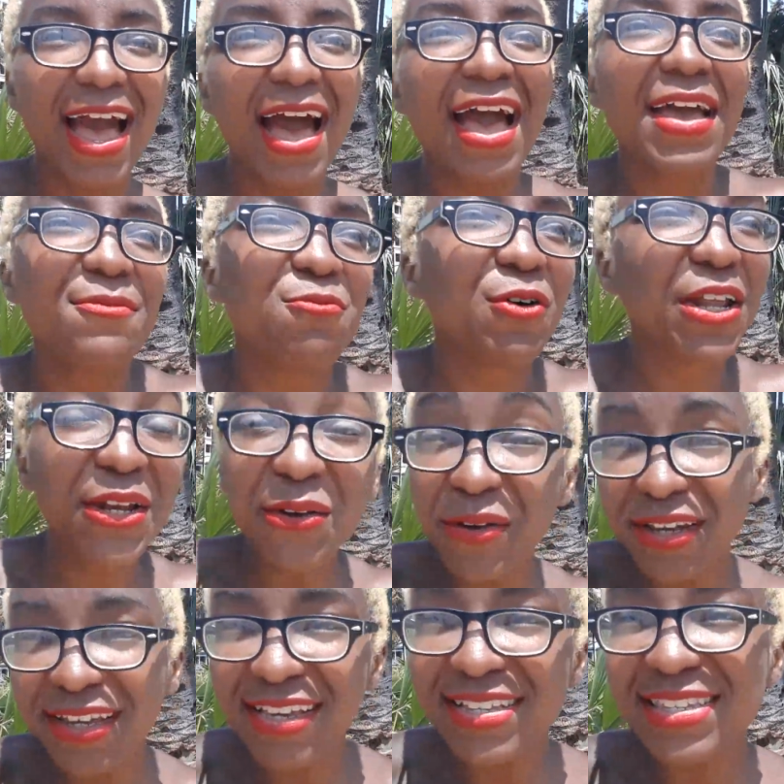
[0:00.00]
I'm
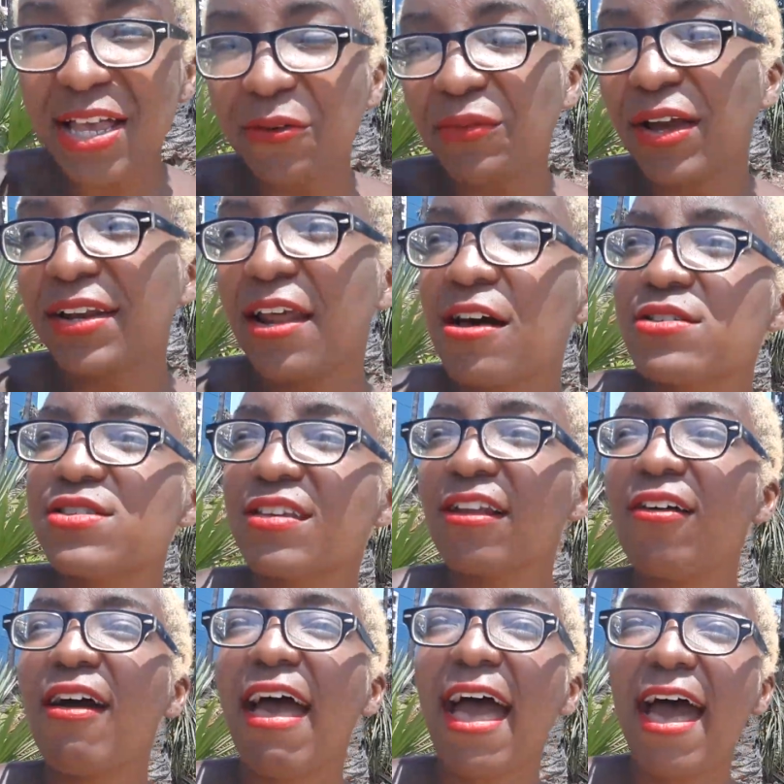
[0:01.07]
wondering and stuff right now, so I
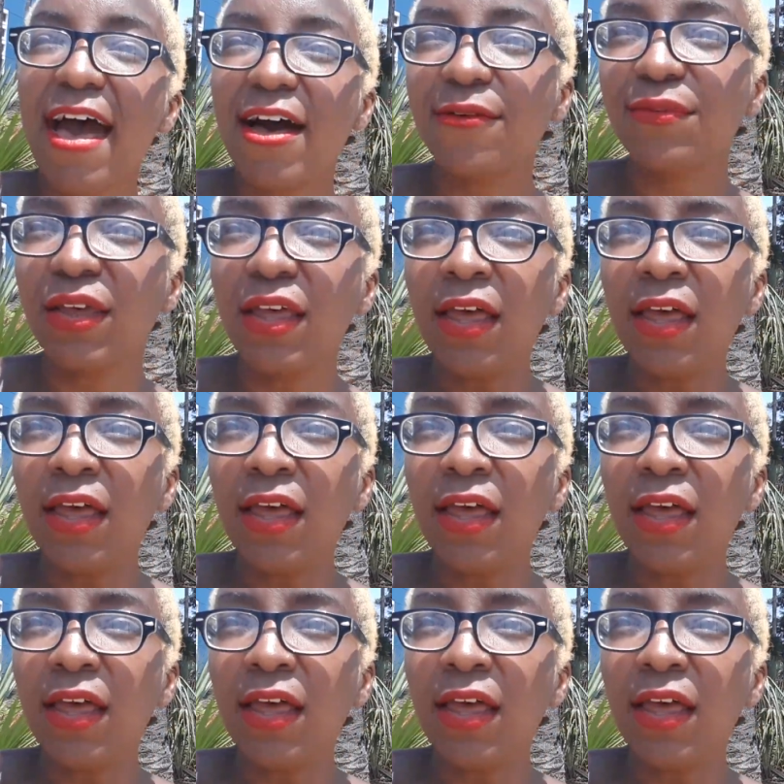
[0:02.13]
don't have